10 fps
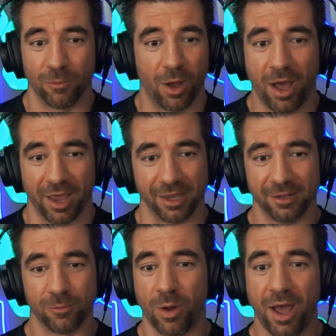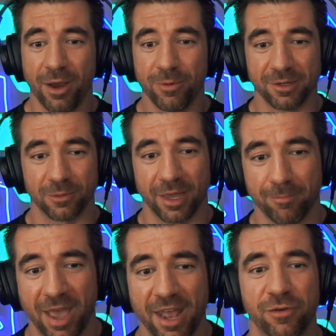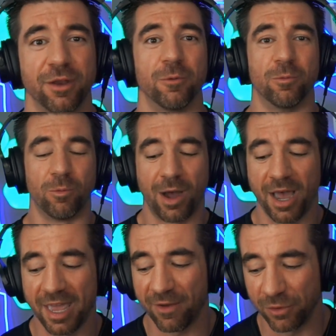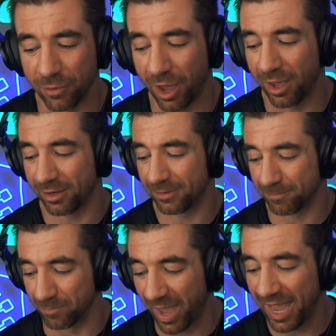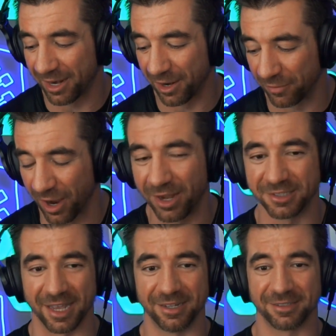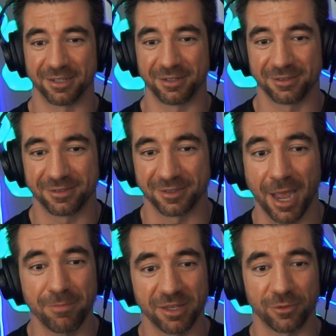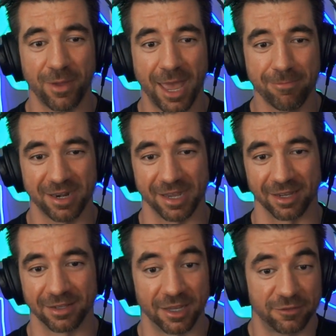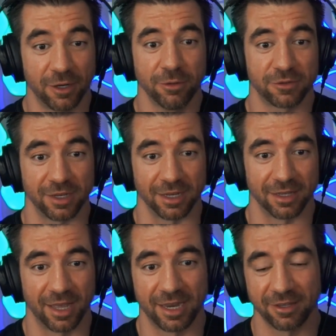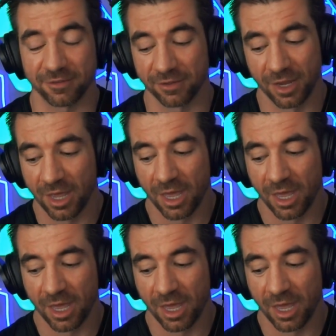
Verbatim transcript: Why? Why are we like Patrick? Why have you not made enough content to stop this from happening? Like seriously, like it's